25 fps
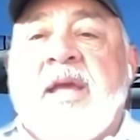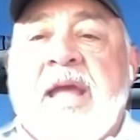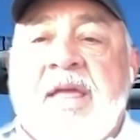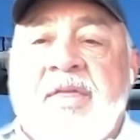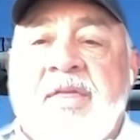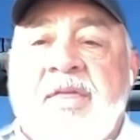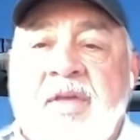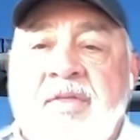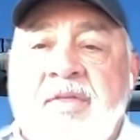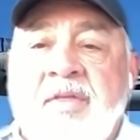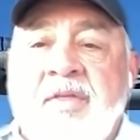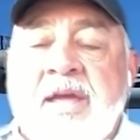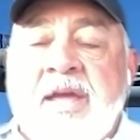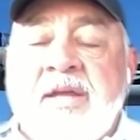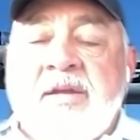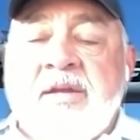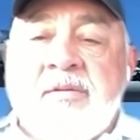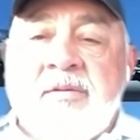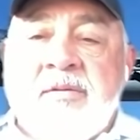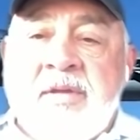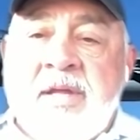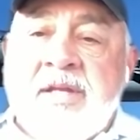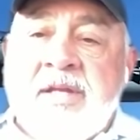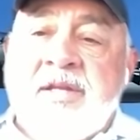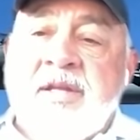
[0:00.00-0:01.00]
and then they
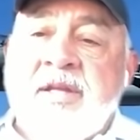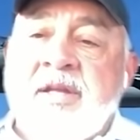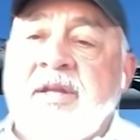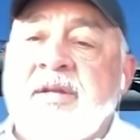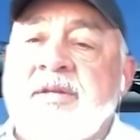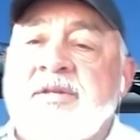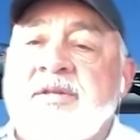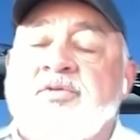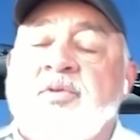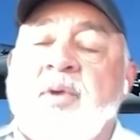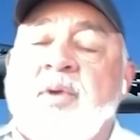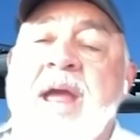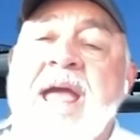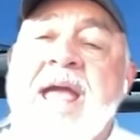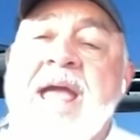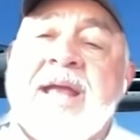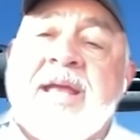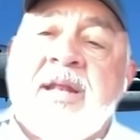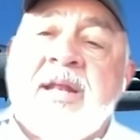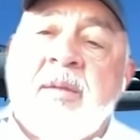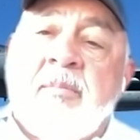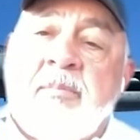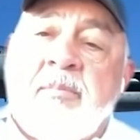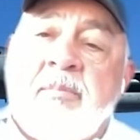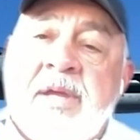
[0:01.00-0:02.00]
they did a drag
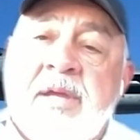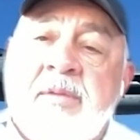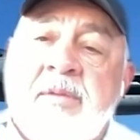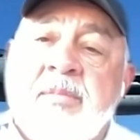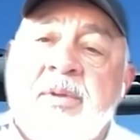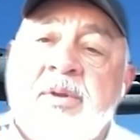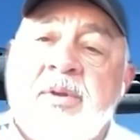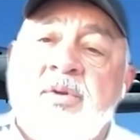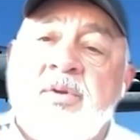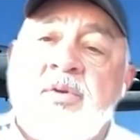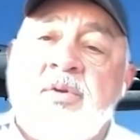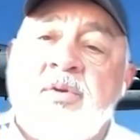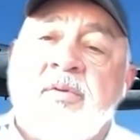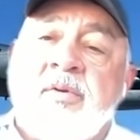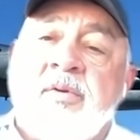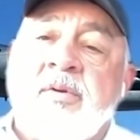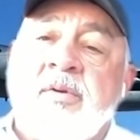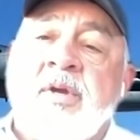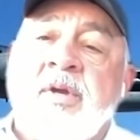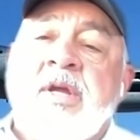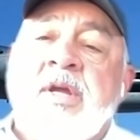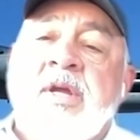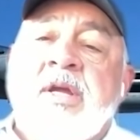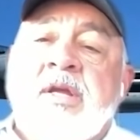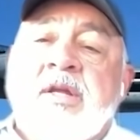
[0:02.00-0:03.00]
and a beam
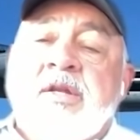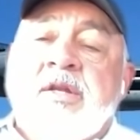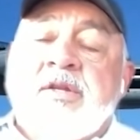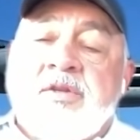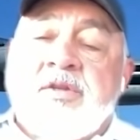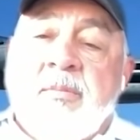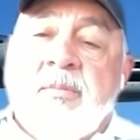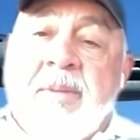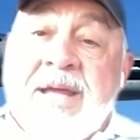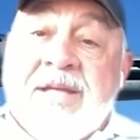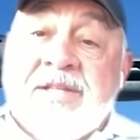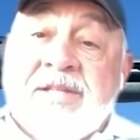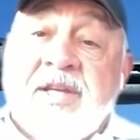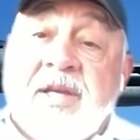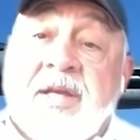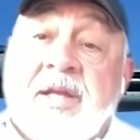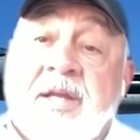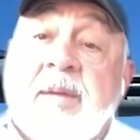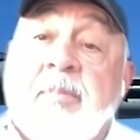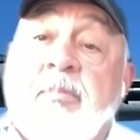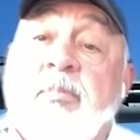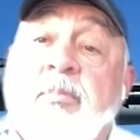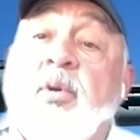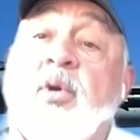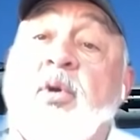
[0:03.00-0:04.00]
maneuver to
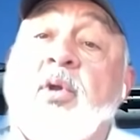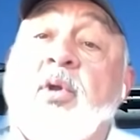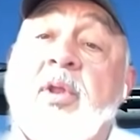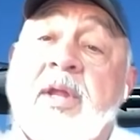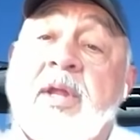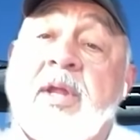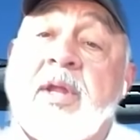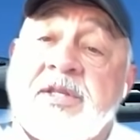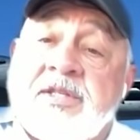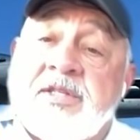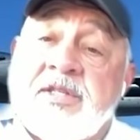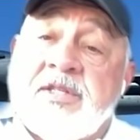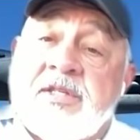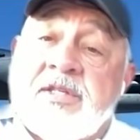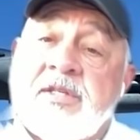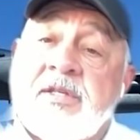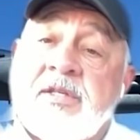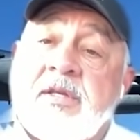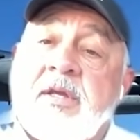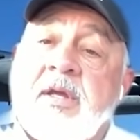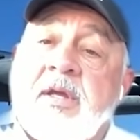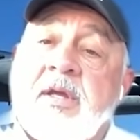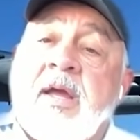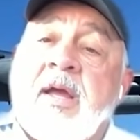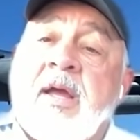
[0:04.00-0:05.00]
basically pull us,
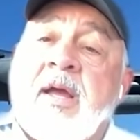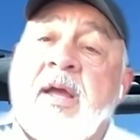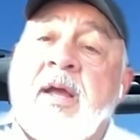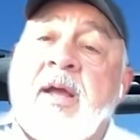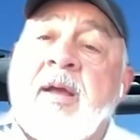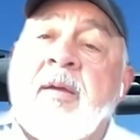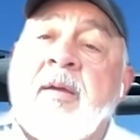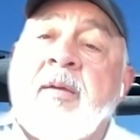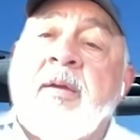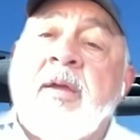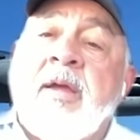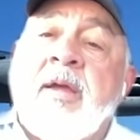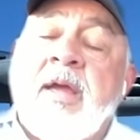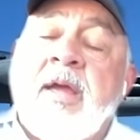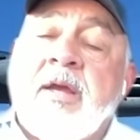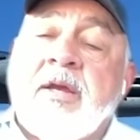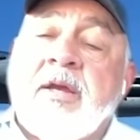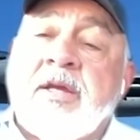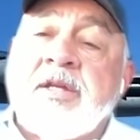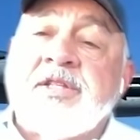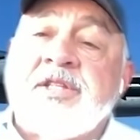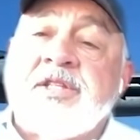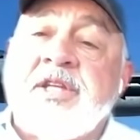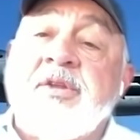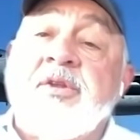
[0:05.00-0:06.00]
uh,
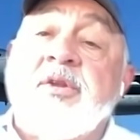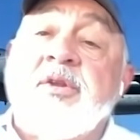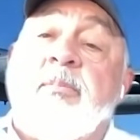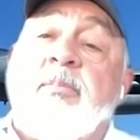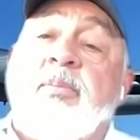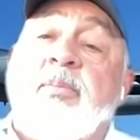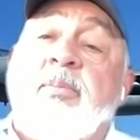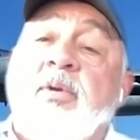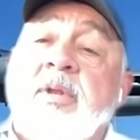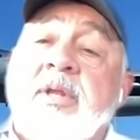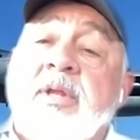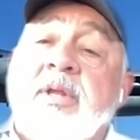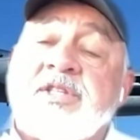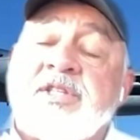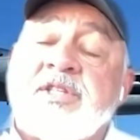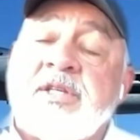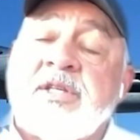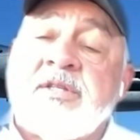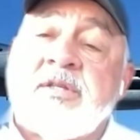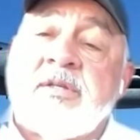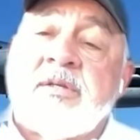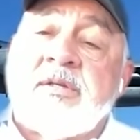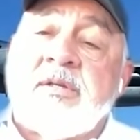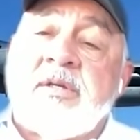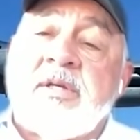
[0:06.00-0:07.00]
continue to pull us
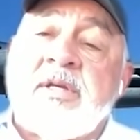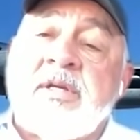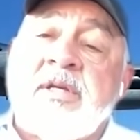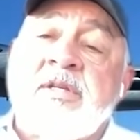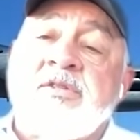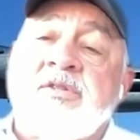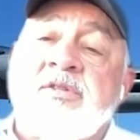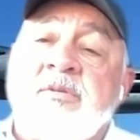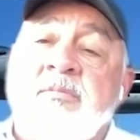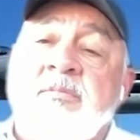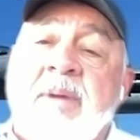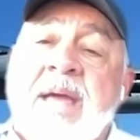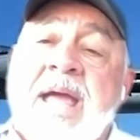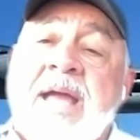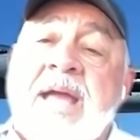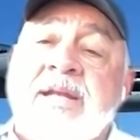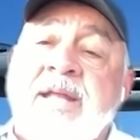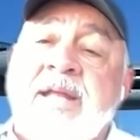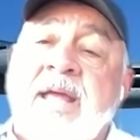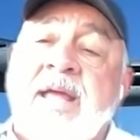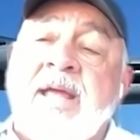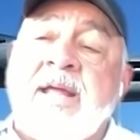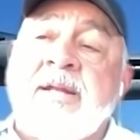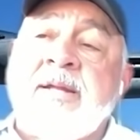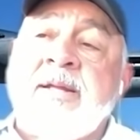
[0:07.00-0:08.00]
into into
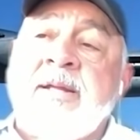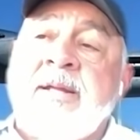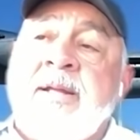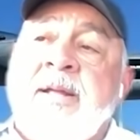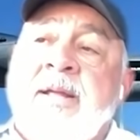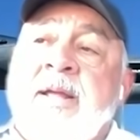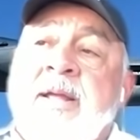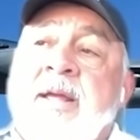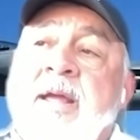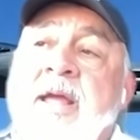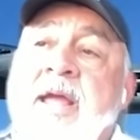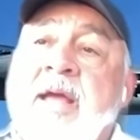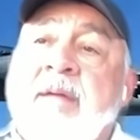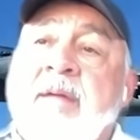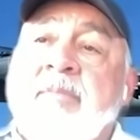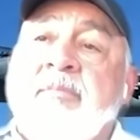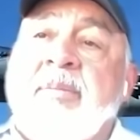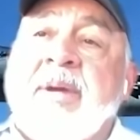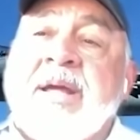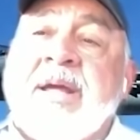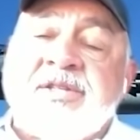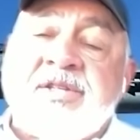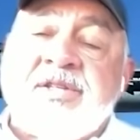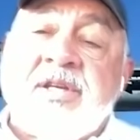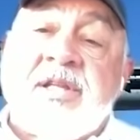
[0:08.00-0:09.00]
Baghdad. And
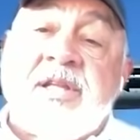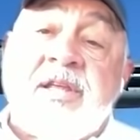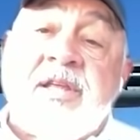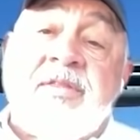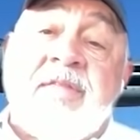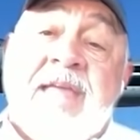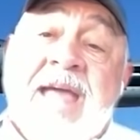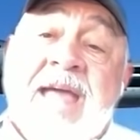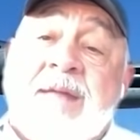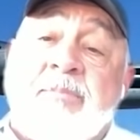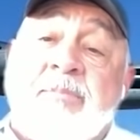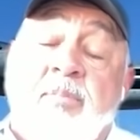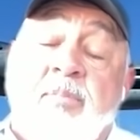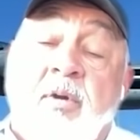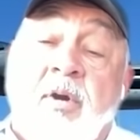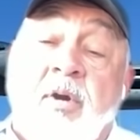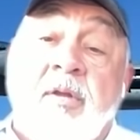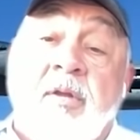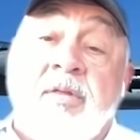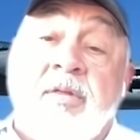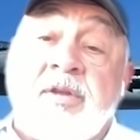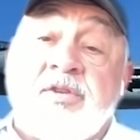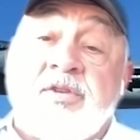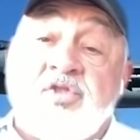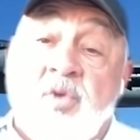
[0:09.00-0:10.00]
basically, that
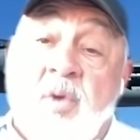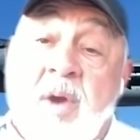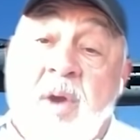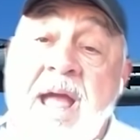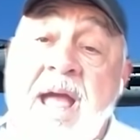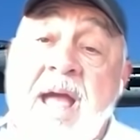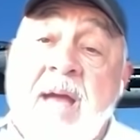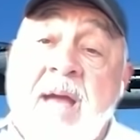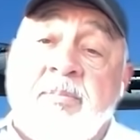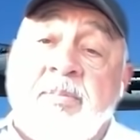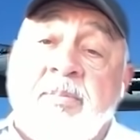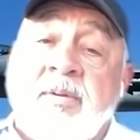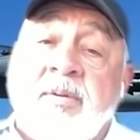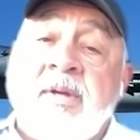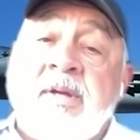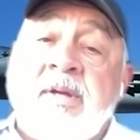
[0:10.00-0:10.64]
part of the trap